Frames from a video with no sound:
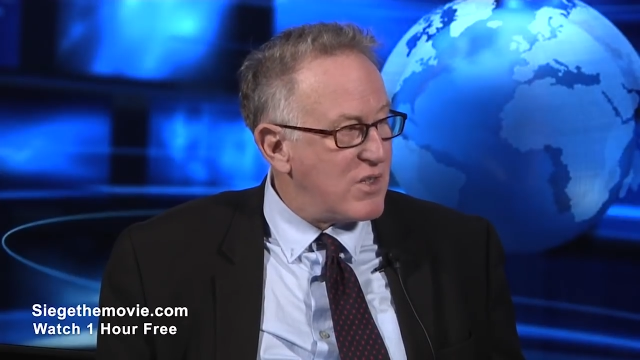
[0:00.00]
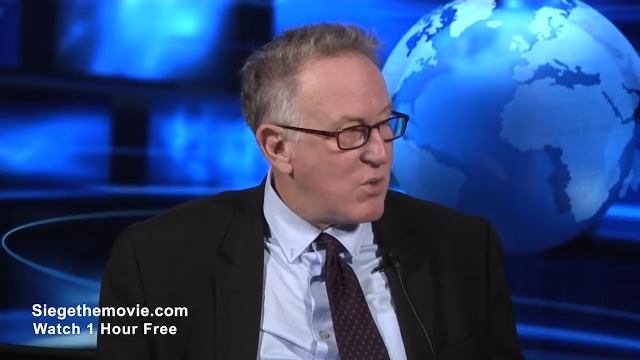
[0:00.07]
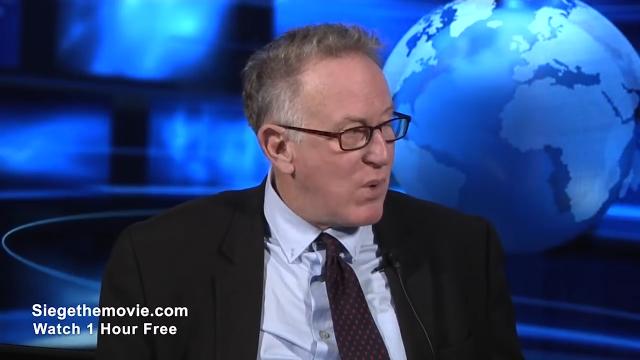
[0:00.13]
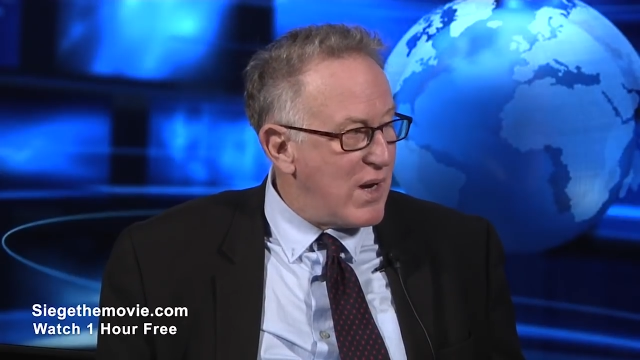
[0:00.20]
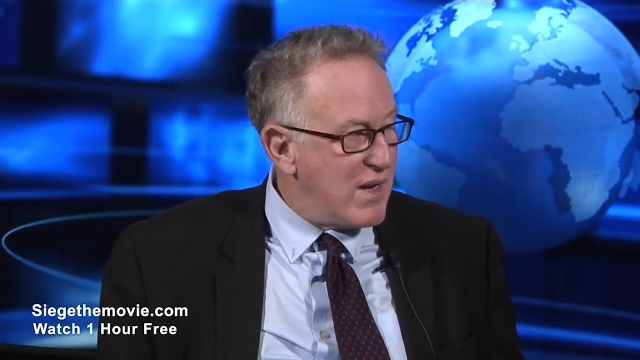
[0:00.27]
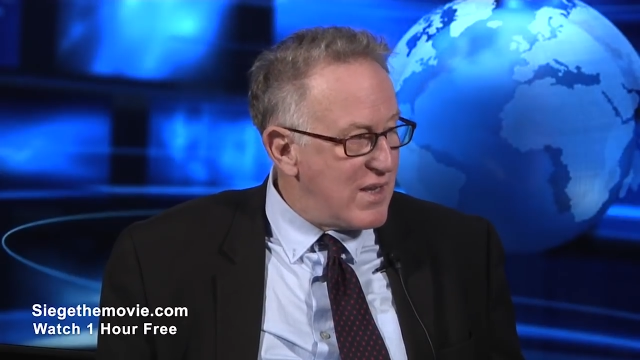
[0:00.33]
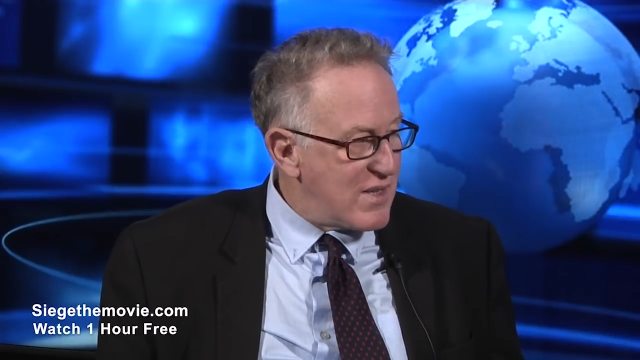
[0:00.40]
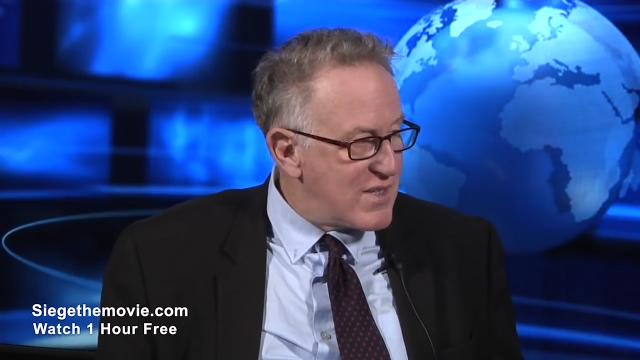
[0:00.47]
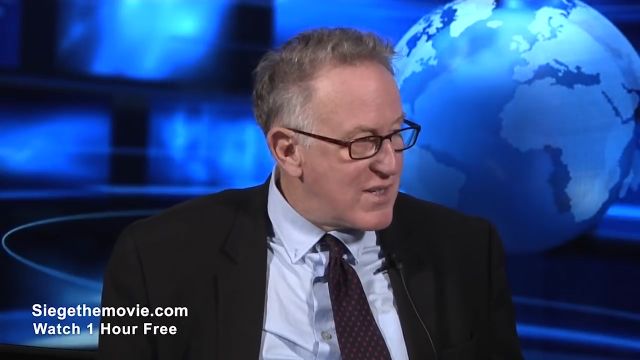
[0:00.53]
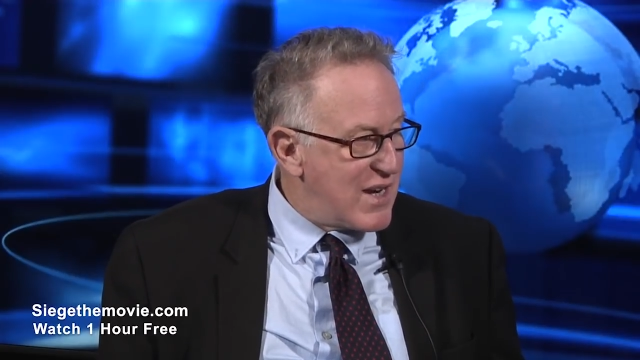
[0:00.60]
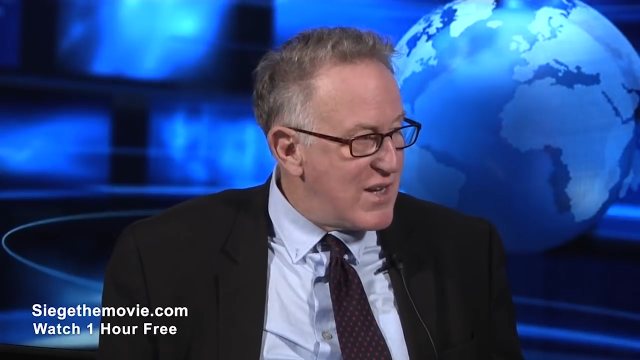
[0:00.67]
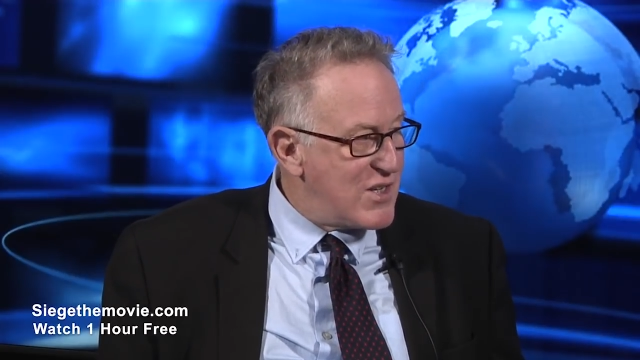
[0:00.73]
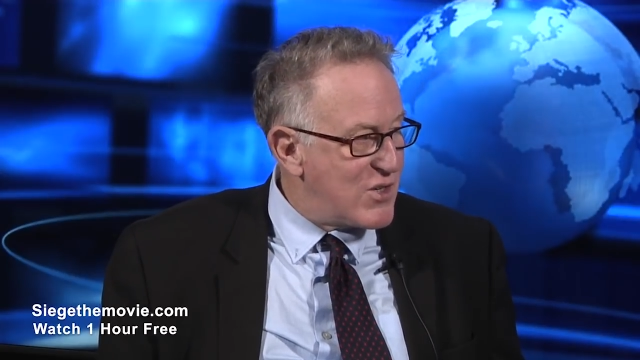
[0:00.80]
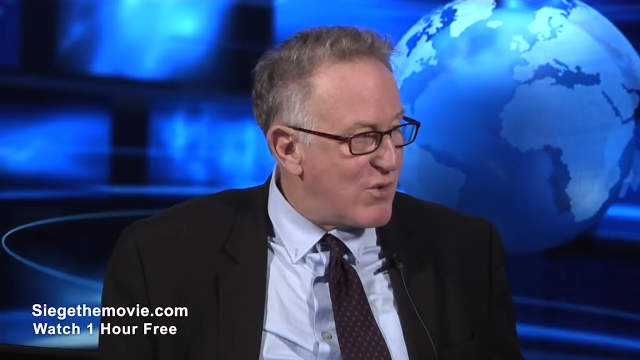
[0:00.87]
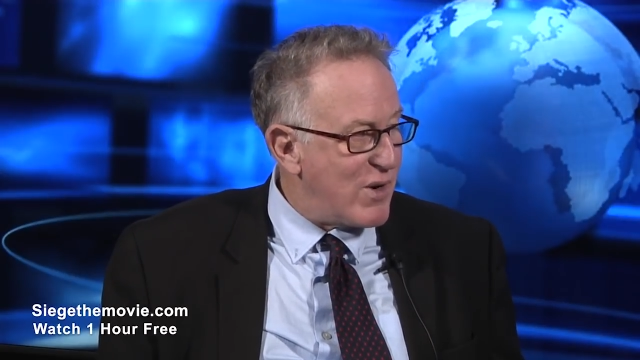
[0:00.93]
20th
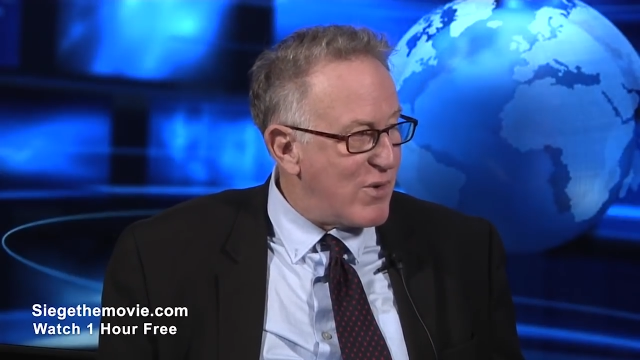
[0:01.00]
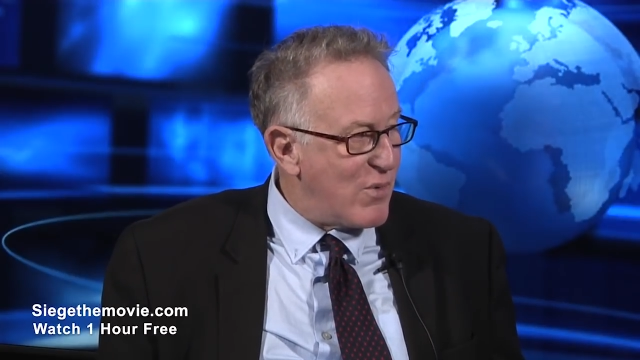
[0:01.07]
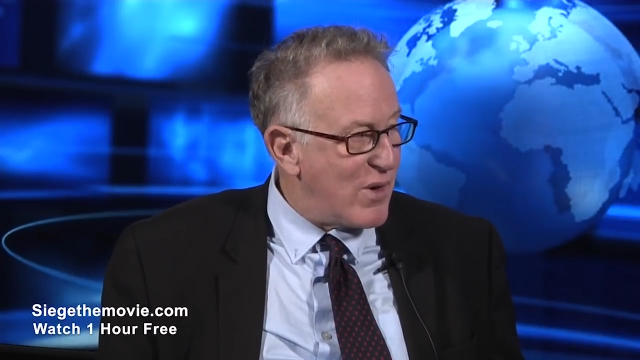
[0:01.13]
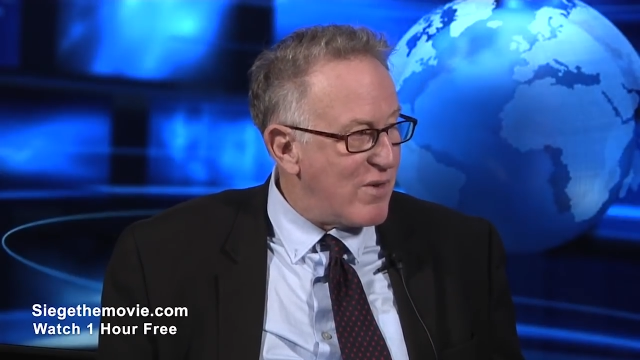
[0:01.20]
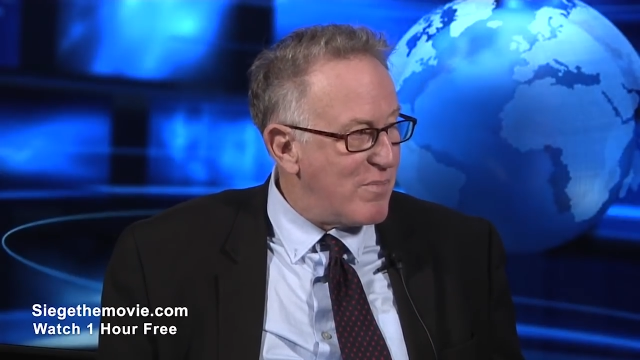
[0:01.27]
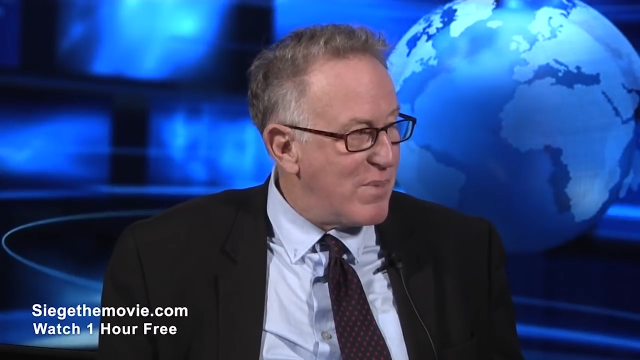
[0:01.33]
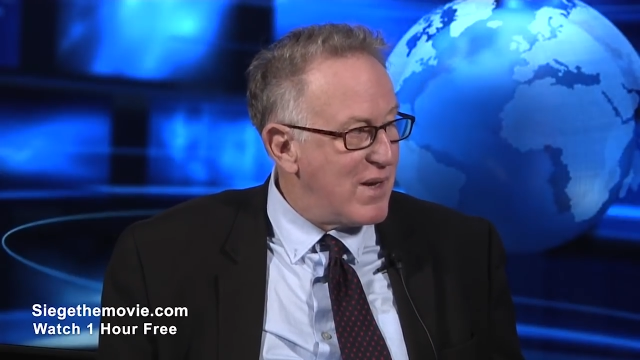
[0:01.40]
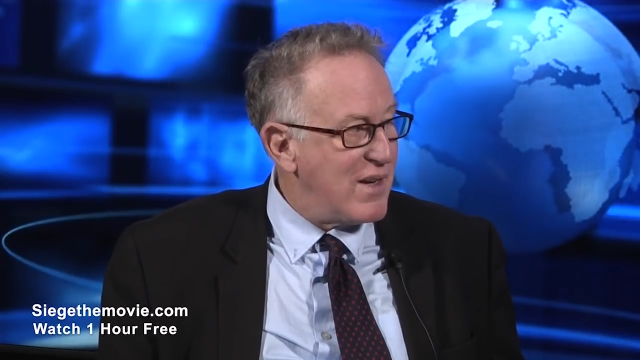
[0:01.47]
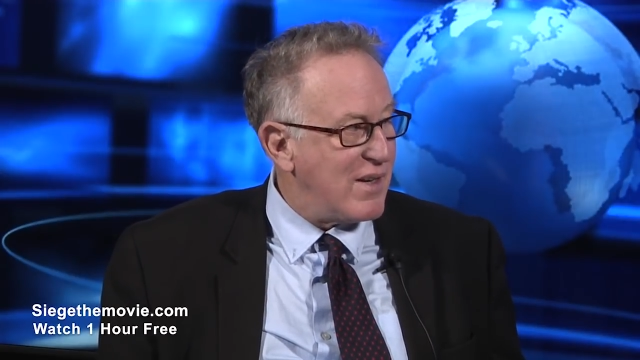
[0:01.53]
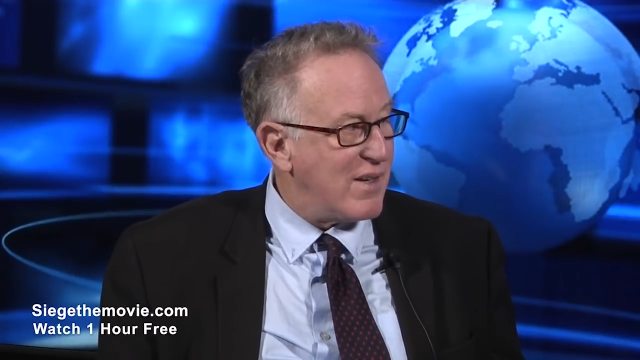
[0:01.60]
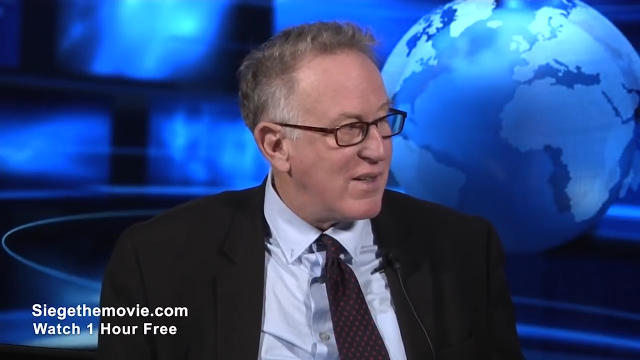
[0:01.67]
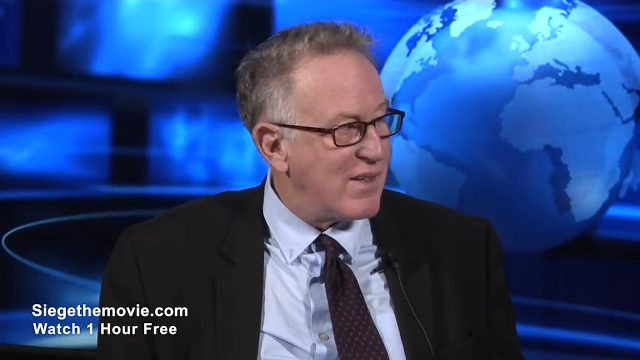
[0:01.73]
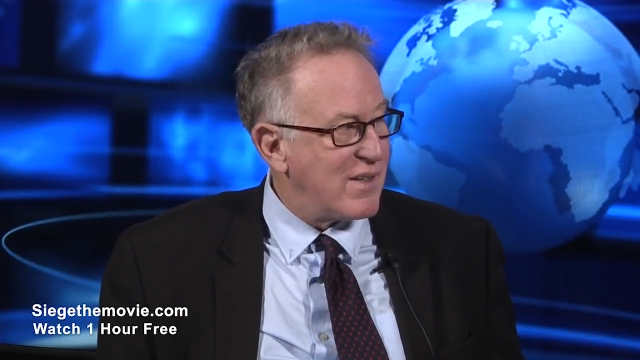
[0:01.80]
century would have been.